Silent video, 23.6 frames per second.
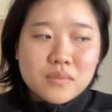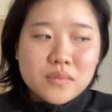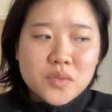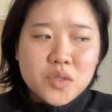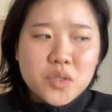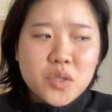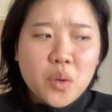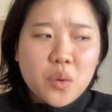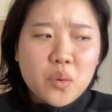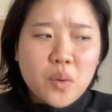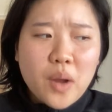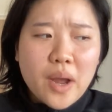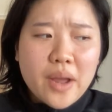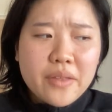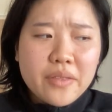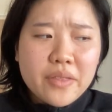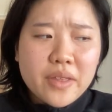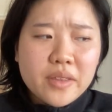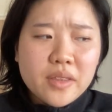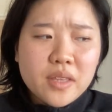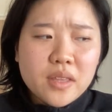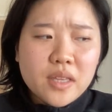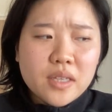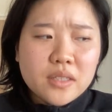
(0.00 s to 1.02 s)
so I
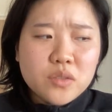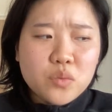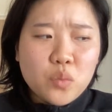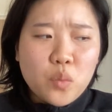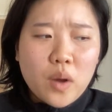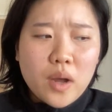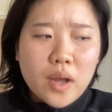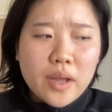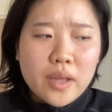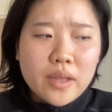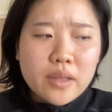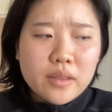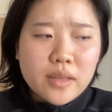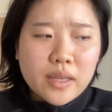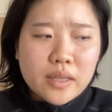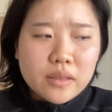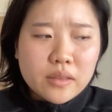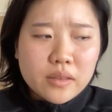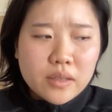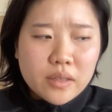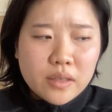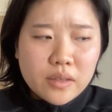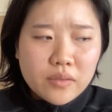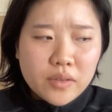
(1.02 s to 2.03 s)
think that that's why
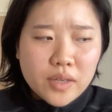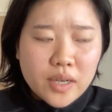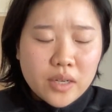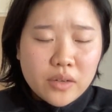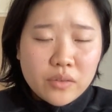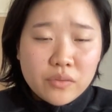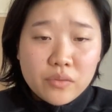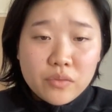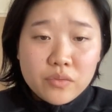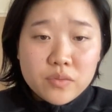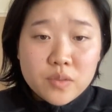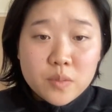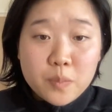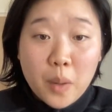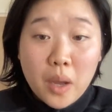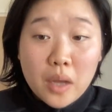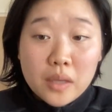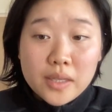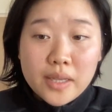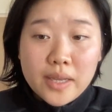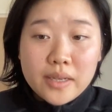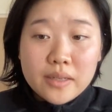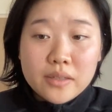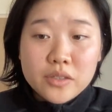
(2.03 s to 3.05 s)
that the kind of
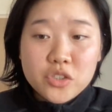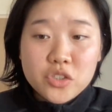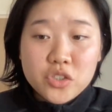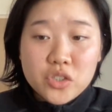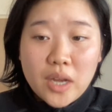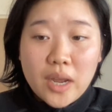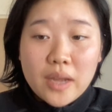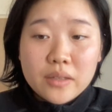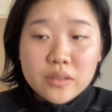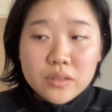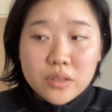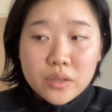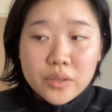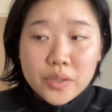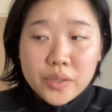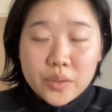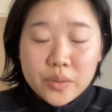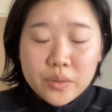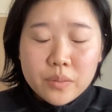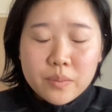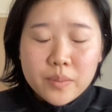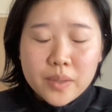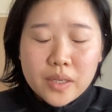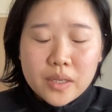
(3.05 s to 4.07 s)
spotlight shines on
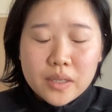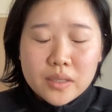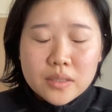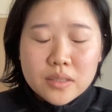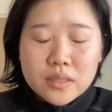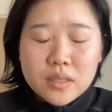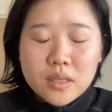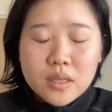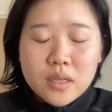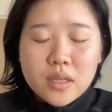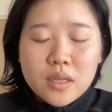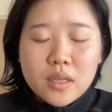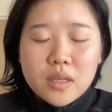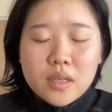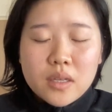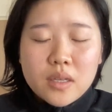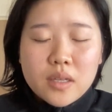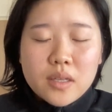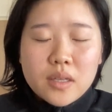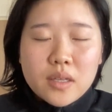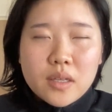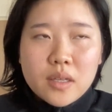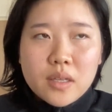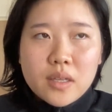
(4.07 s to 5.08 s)
you because
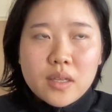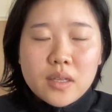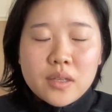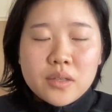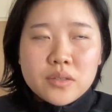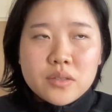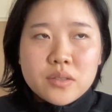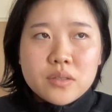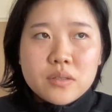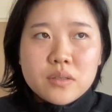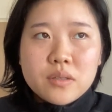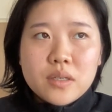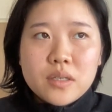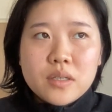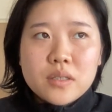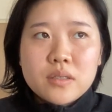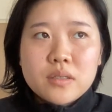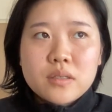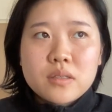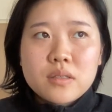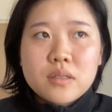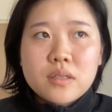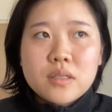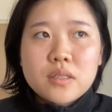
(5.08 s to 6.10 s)

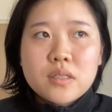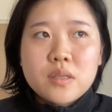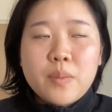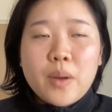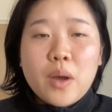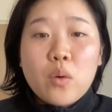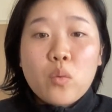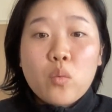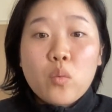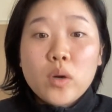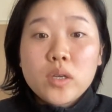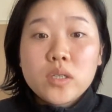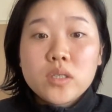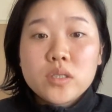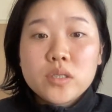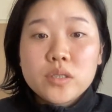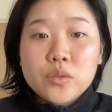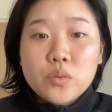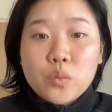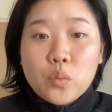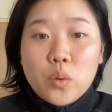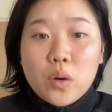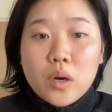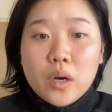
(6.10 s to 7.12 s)
it's about what do
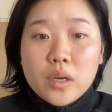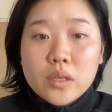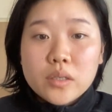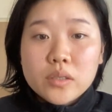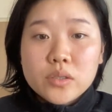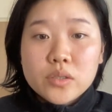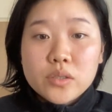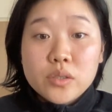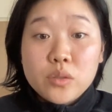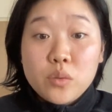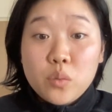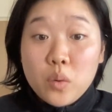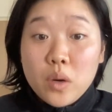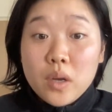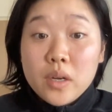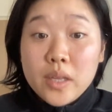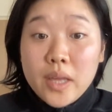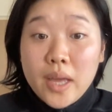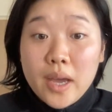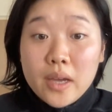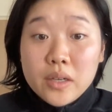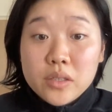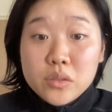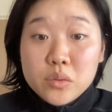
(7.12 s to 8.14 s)
you want? Do you want
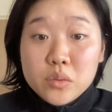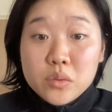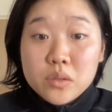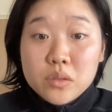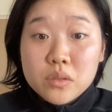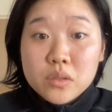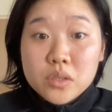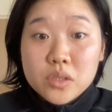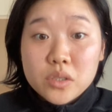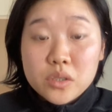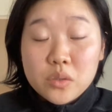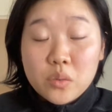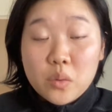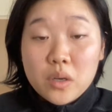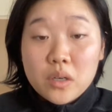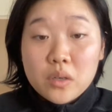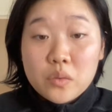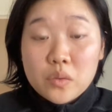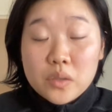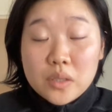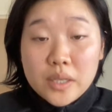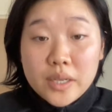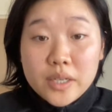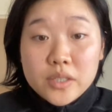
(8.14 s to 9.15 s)
casual or do you want a
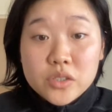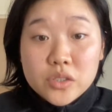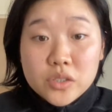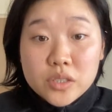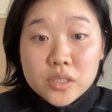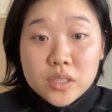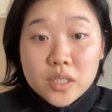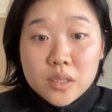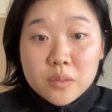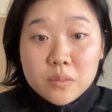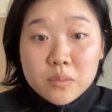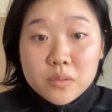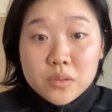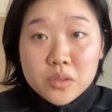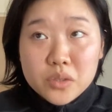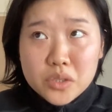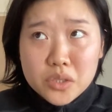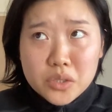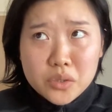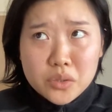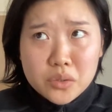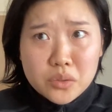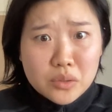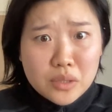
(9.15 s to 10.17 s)
relationship?
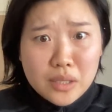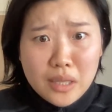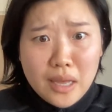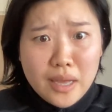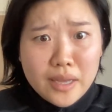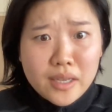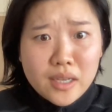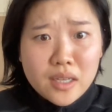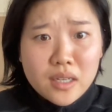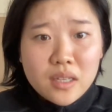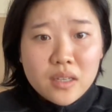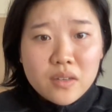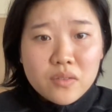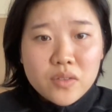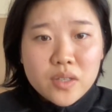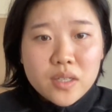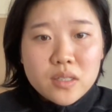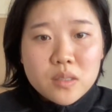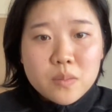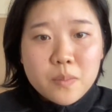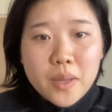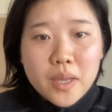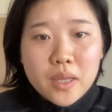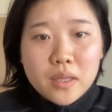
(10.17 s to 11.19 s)
Do you like any of
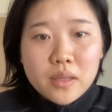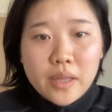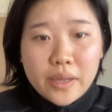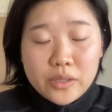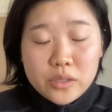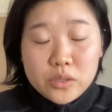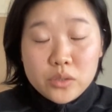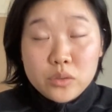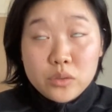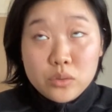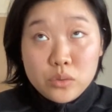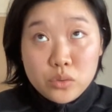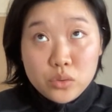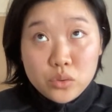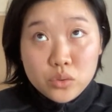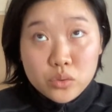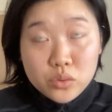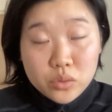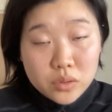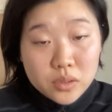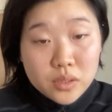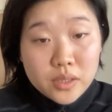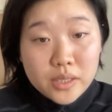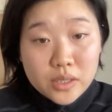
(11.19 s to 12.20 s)
these men? Like, do you
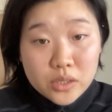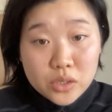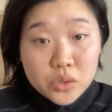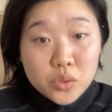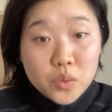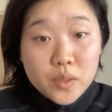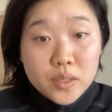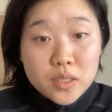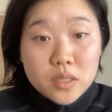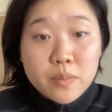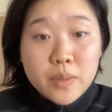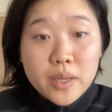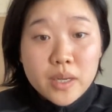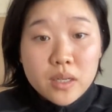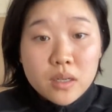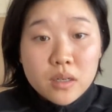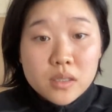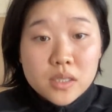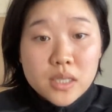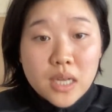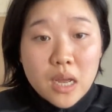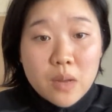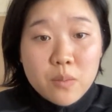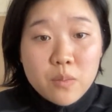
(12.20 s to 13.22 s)
truly enjoy spending
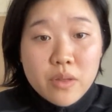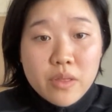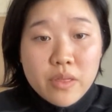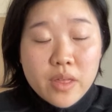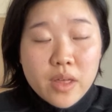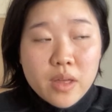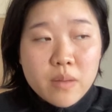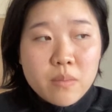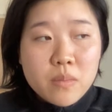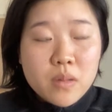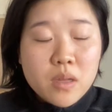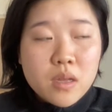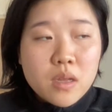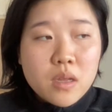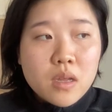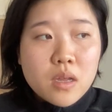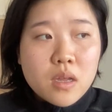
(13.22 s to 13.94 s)
your time with them?